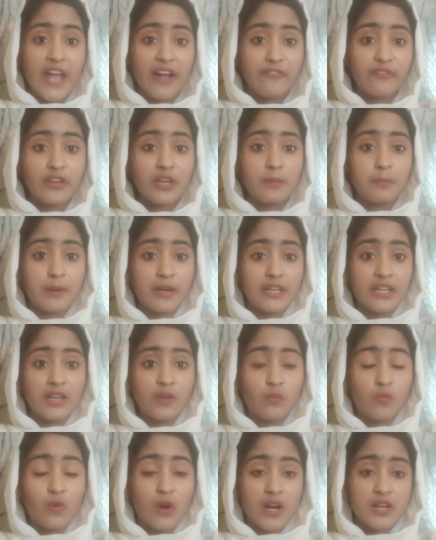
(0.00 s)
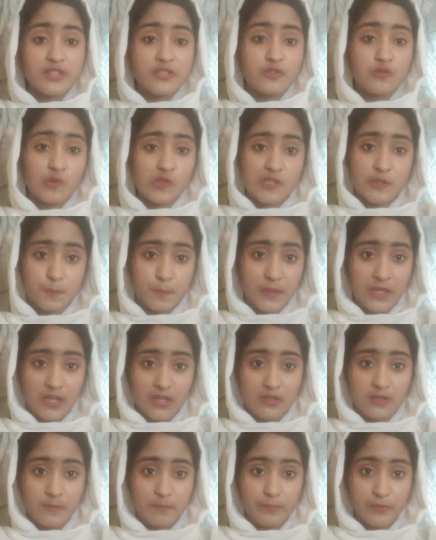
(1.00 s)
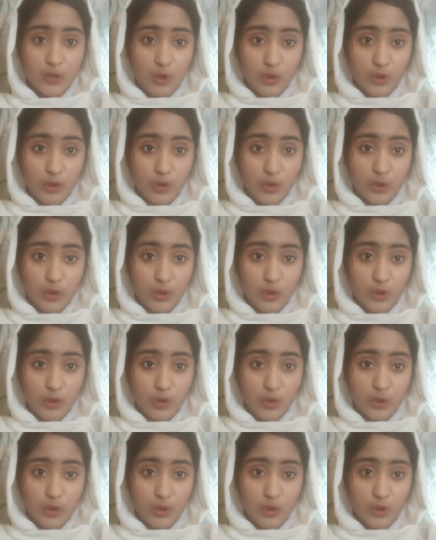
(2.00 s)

Everybody wants to speak.